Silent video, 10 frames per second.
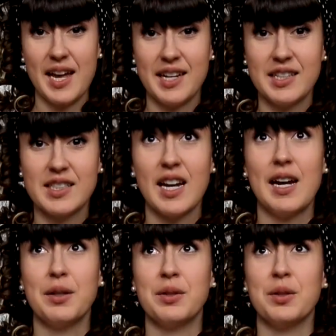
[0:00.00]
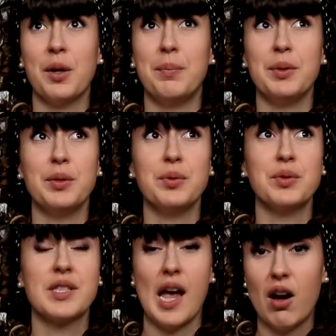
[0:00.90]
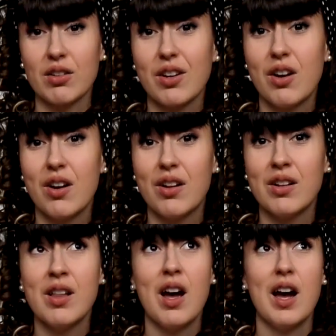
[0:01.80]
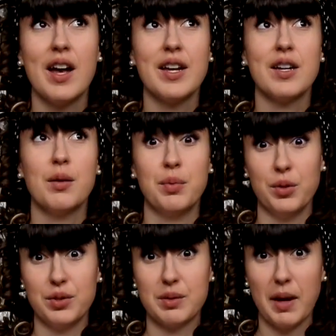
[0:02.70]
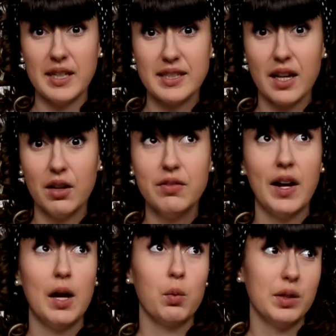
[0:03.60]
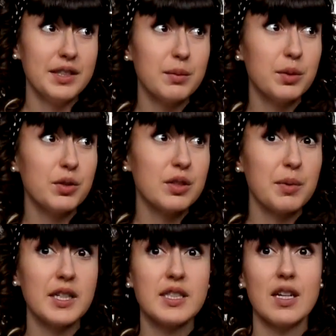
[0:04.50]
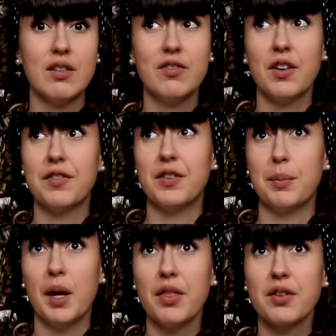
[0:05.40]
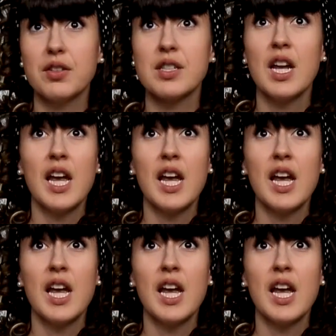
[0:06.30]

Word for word: addict, I abused alcohol, I abused myself, I was abused myself from others.